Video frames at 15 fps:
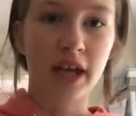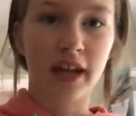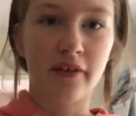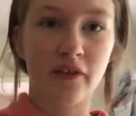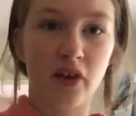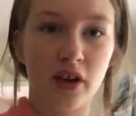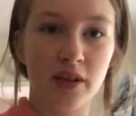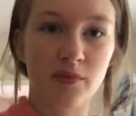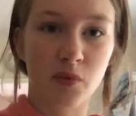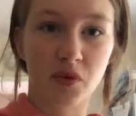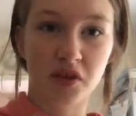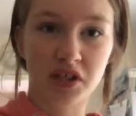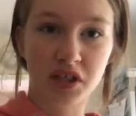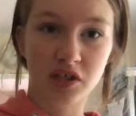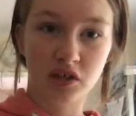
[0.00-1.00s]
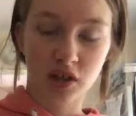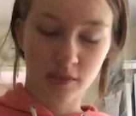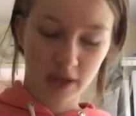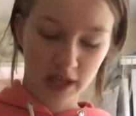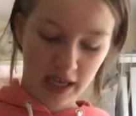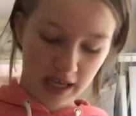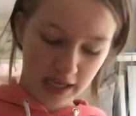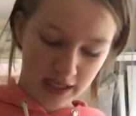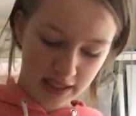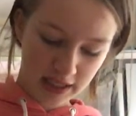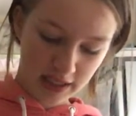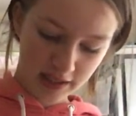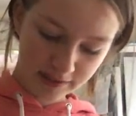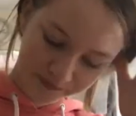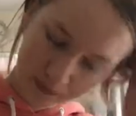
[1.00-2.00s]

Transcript: get it right the more I do them, I guess.